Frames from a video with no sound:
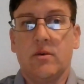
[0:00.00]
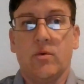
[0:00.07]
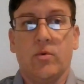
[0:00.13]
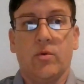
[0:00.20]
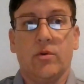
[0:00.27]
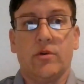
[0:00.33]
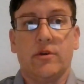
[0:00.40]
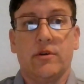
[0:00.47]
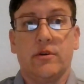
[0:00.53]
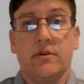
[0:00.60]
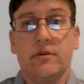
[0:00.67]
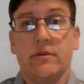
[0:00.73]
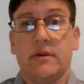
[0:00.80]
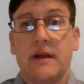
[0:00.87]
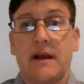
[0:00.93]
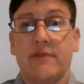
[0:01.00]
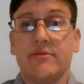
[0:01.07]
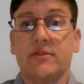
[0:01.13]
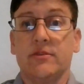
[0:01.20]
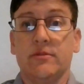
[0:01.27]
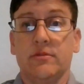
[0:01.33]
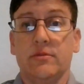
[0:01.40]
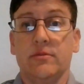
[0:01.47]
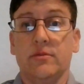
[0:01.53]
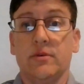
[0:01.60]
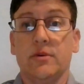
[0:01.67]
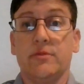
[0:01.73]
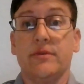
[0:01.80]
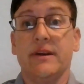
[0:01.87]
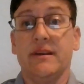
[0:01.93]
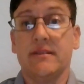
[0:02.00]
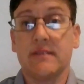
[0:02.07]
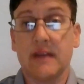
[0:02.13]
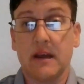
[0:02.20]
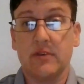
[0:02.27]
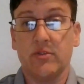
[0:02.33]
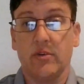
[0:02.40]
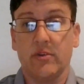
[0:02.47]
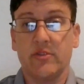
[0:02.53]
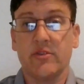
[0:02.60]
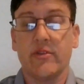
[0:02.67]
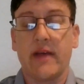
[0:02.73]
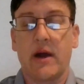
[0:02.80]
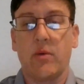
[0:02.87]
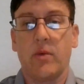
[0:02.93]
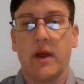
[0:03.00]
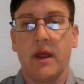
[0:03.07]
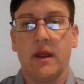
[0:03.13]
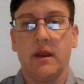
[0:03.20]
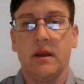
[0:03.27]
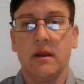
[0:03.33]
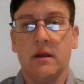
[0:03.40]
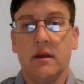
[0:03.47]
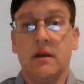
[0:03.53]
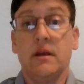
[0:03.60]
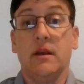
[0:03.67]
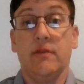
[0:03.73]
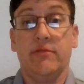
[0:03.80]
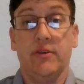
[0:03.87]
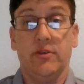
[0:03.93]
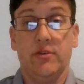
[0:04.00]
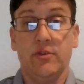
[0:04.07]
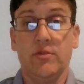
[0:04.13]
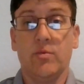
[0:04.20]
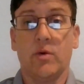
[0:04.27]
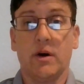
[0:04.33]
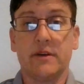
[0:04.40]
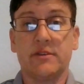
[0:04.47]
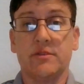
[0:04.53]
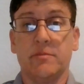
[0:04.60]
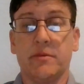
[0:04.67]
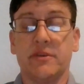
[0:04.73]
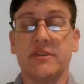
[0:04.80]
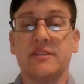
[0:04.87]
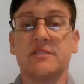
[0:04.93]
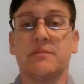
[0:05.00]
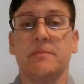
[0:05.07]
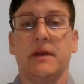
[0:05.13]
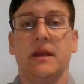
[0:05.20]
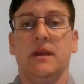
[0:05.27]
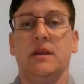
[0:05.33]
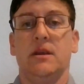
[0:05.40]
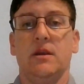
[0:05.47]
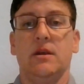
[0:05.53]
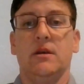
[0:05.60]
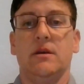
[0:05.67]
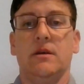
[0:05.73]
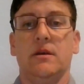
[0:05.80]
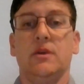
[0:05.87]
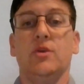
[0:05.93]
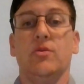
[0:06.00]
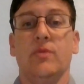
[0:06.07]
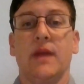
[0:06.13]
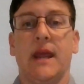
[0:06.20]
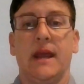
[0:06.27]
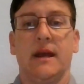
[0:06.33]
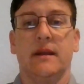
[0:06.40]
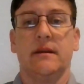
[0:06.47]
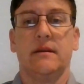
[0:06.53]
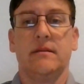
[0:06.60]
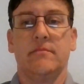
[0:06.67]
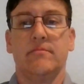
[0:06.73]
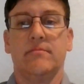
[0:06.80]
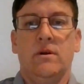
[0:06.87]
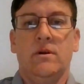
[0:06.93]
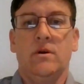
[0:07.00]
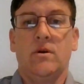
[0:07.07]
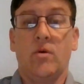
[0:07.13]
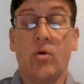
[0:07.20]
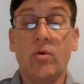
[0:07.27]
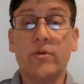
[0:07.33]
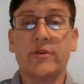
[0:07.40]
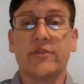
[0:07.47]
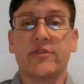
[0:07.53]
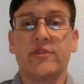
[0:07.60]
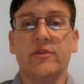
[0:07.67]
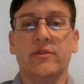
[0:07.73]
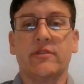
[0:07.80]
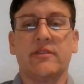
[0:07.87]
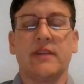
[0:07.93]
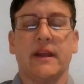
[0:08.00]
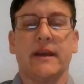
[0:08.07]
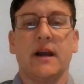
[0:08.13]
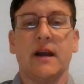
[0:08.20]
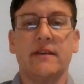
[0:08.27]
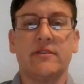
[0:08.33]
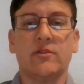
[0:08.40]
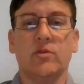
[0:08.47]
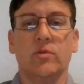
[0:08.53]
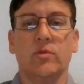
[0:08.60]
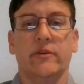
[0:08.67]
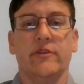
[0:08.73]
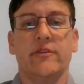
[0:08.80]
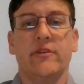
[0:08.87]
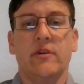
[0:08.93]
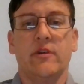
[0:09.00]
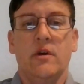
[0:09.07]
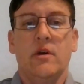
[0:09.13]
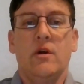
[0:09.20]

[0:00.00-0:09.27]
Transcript: or have to reschedule, so that way if you do want to participate, you can. Older students, like high schoolers,